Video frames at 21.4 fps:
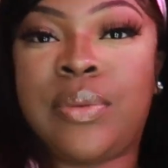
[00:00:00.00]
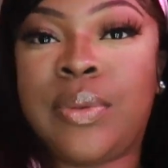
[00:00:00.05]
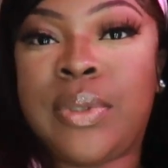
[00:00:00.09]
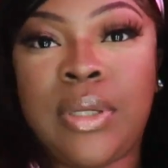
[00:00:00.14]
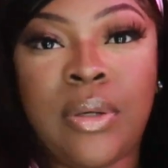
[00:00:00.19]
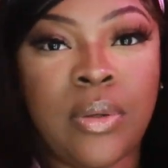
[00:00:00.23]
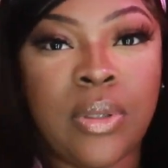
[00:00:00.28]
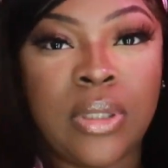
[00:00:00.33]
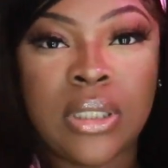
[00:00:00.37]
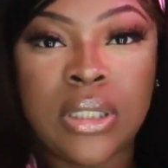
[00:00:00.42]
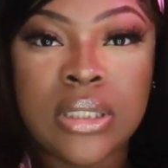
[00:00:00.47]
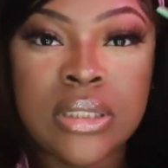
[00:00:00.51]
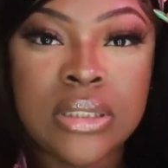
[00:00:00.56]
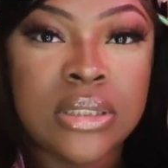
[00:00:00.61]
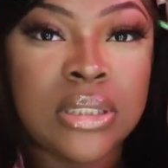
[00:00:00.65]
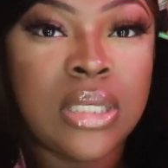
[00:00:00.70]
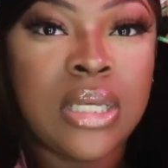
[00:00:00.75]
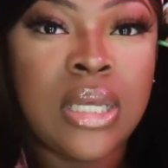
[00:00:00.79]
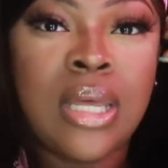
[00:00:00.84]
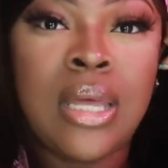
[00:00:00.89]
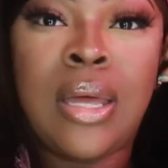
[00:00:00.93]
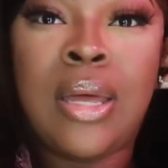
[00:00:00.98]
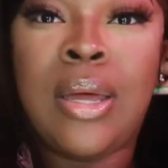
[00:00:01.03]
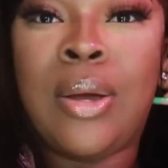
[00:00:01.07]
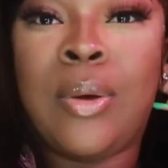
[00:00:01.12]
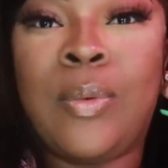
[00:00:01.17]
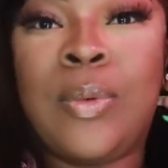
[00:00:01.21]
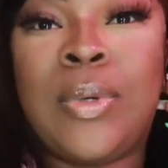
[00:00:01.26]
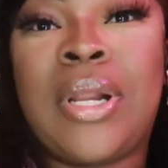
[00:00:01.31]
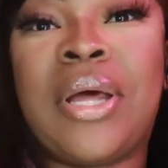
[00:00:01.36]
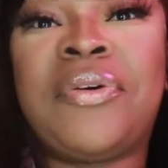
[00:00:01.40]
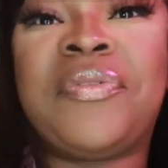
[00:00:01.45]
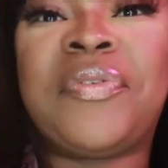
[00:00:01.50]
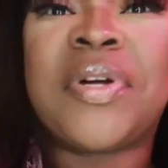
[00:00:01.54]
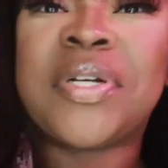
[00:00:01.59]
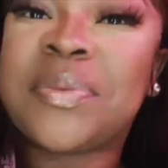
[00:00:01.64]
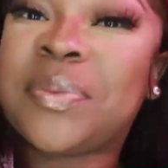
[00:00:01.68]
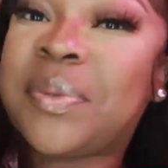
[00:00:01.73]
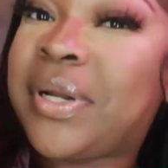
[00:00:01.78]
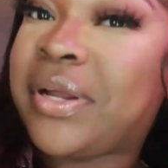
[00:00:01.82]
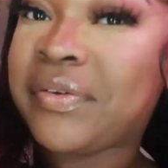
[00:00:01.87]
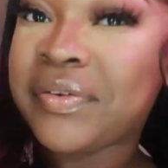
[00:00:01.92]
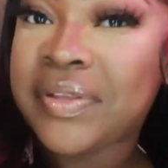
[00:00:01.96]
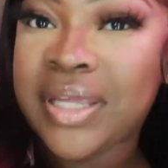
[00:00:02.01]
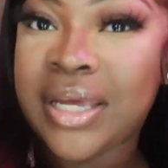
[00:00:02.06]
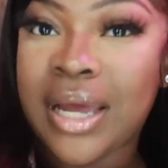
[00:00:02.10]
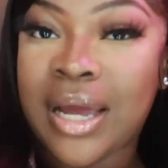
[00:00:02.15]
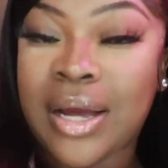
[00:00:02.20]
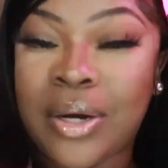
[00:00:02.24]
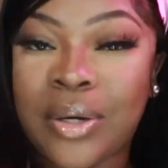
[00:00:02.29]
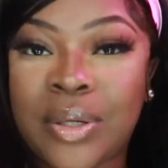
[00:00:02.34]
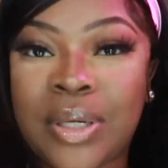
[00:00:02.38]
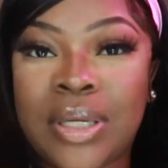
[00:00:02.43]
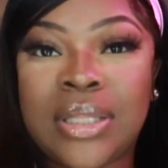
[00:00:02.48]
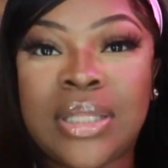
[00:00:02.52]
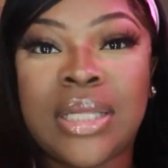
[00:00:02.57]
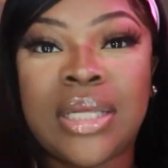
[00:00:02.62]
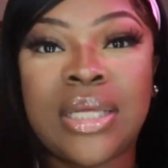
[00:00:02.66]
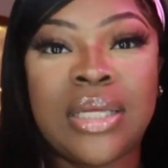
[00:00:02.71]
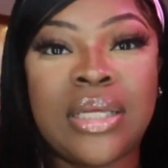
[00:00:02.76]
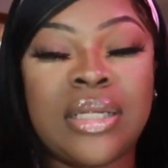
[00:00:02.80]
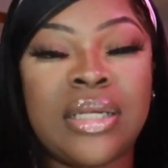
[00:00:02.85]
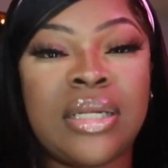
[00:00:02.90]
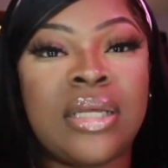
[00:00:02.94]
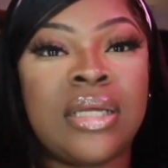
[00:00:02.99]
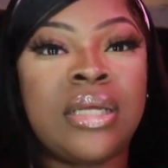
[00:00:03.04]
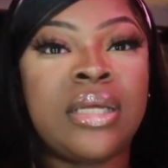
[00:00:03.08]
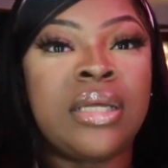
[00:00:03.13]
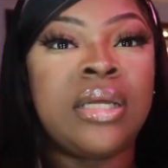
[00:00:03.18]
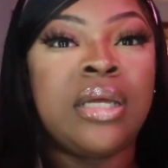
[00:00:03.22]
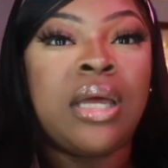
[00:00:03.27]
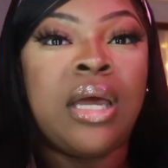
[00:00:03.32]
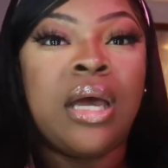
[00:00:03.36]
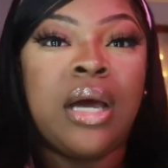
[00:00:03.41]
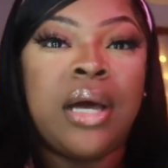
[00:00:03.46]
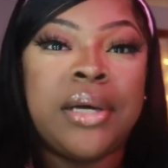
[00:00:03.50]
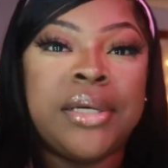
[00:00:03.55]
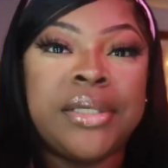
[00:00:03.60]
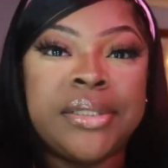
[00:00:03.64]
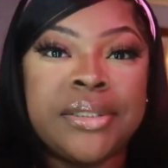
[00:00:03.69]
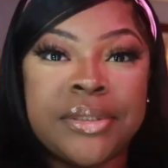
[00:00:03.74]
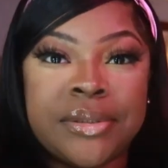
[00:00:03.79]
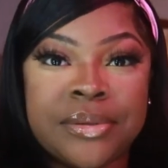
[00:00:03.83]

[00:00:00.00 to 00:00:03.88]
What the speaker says: 20 orders when I first put everything out, and then I